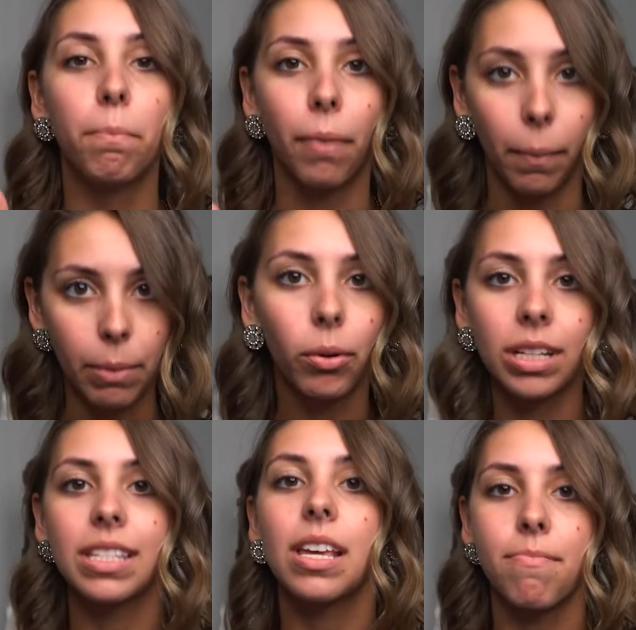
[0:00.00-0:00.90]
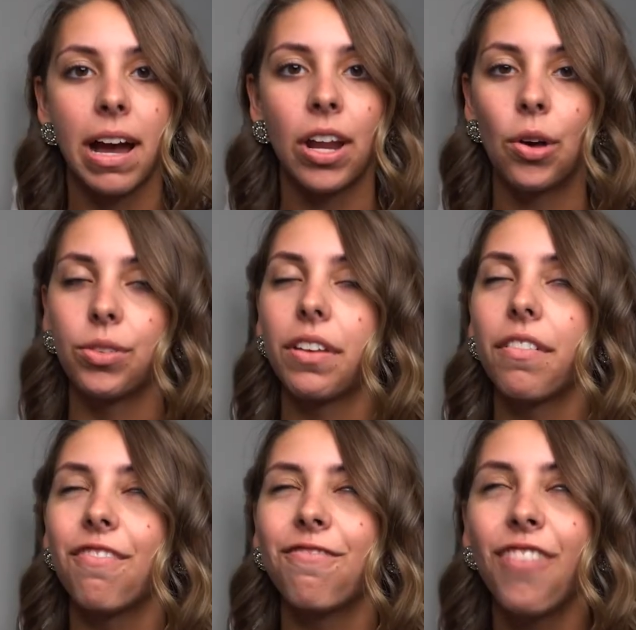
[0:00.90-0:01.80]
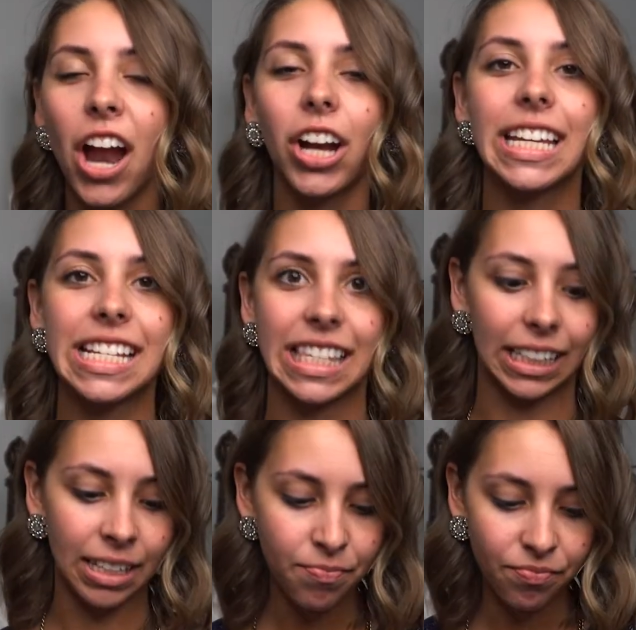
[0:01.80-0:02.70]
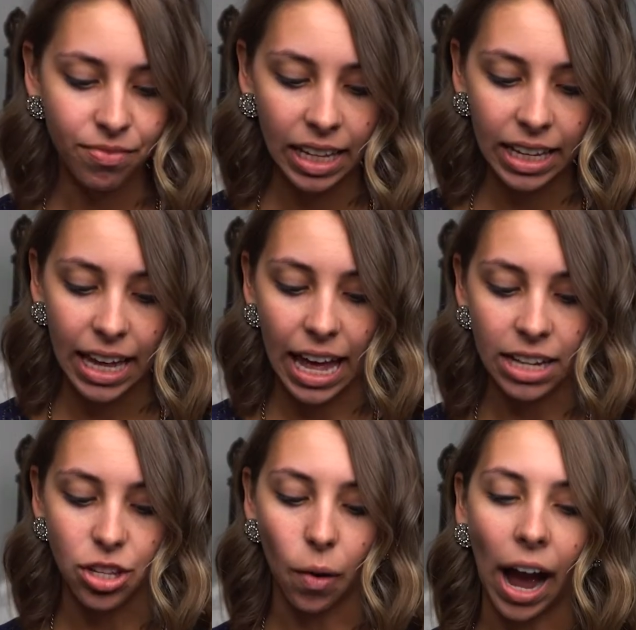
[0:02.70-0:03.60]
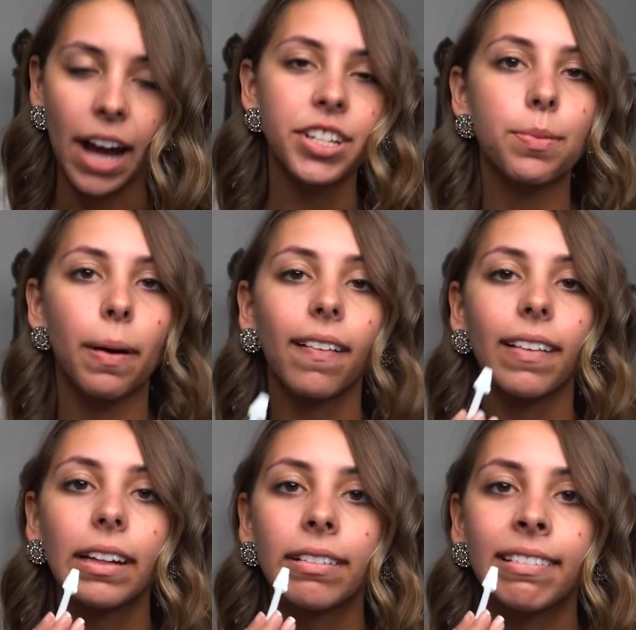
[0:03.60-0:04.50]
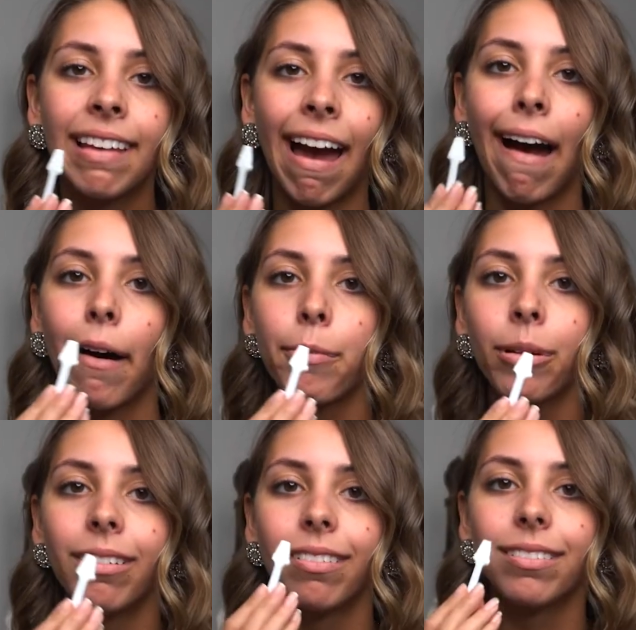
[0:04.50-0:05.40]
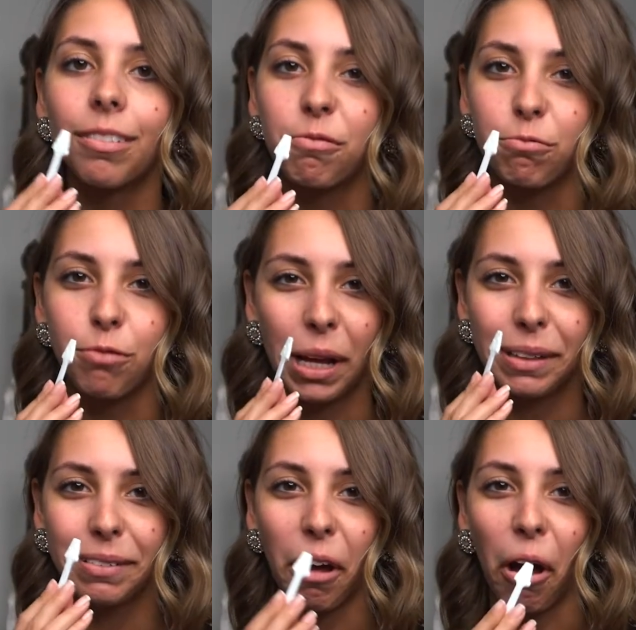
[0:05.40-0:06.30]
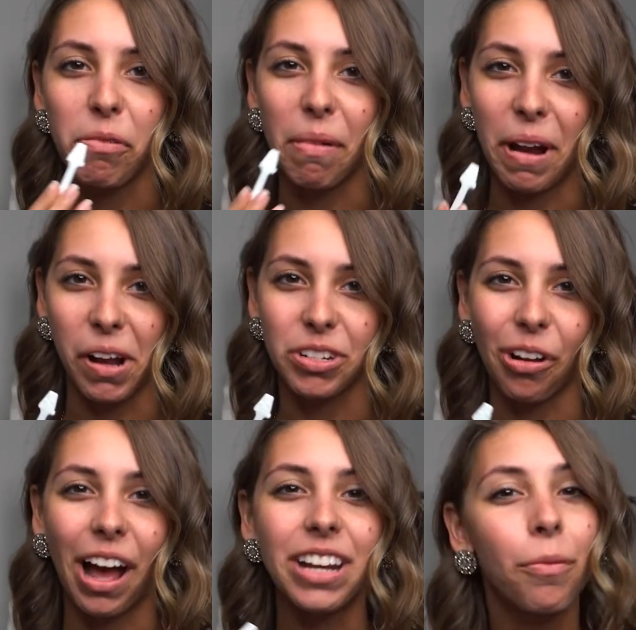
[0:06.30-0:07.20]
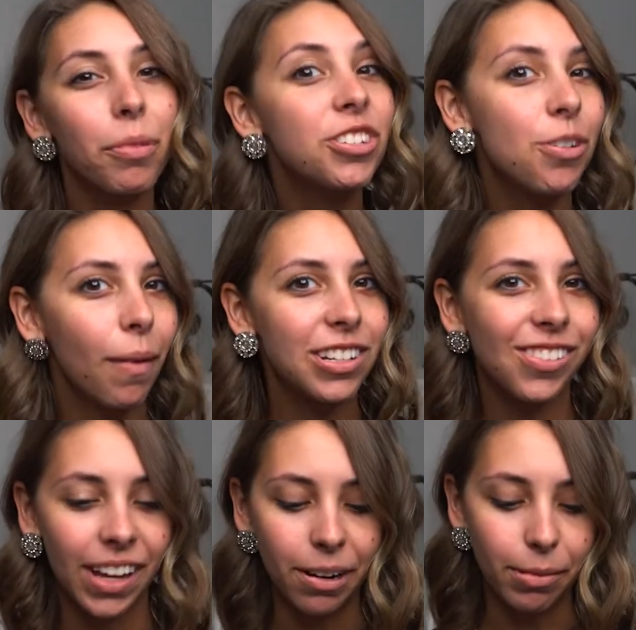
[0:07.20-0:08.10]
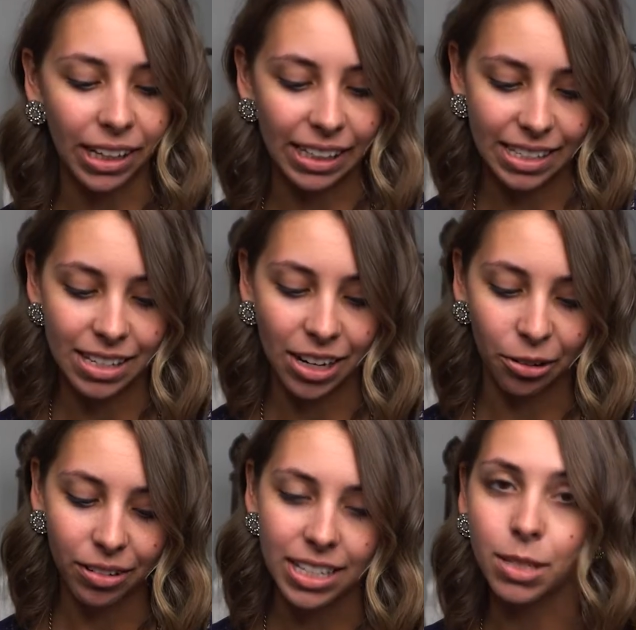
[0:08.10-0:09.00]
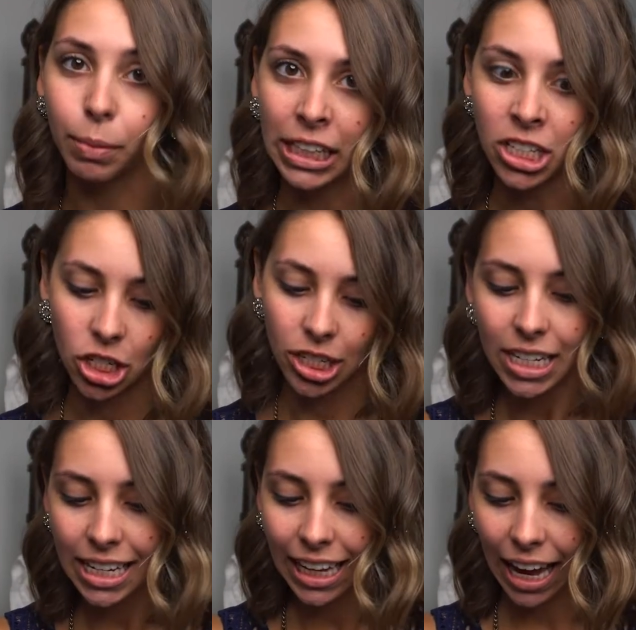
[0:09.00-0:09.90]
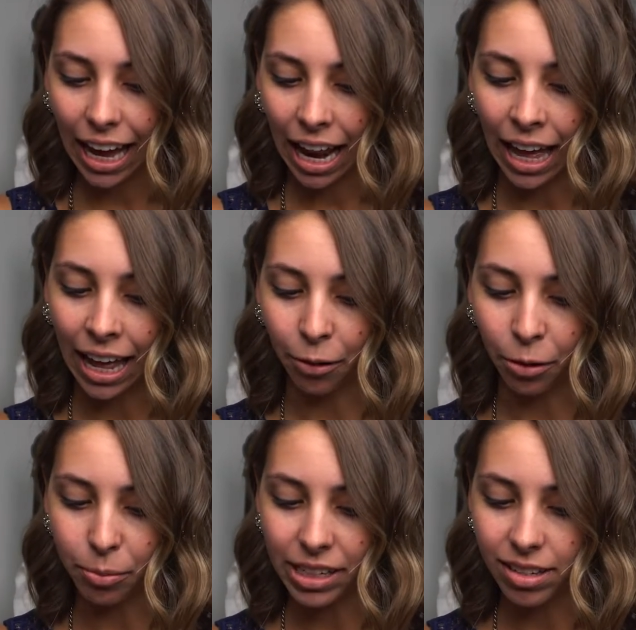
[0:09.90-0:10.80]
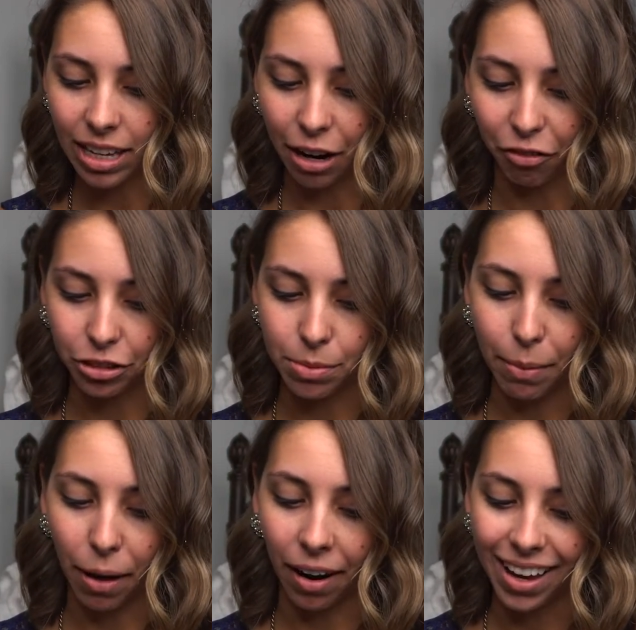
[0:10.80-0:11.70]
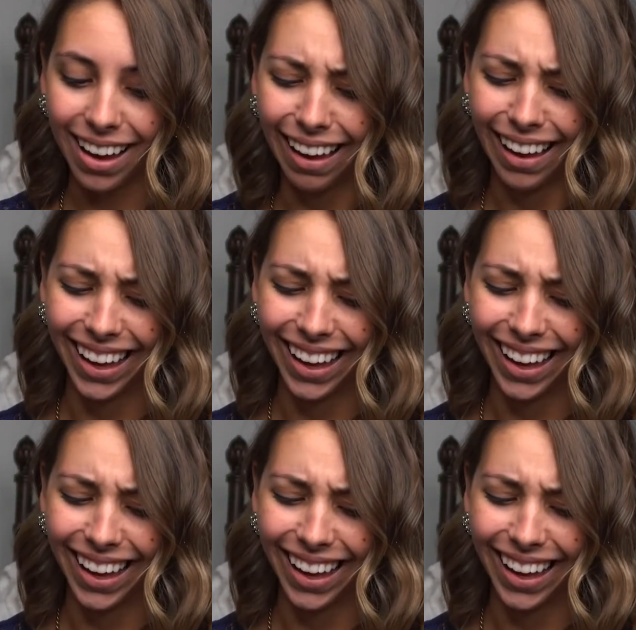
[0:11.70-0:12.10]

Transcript: But people can see up my nose very easily. And so I just put a little dab right on my nostril. I don't put too much in there because, you know, it's bleach and I want to be careful to my body.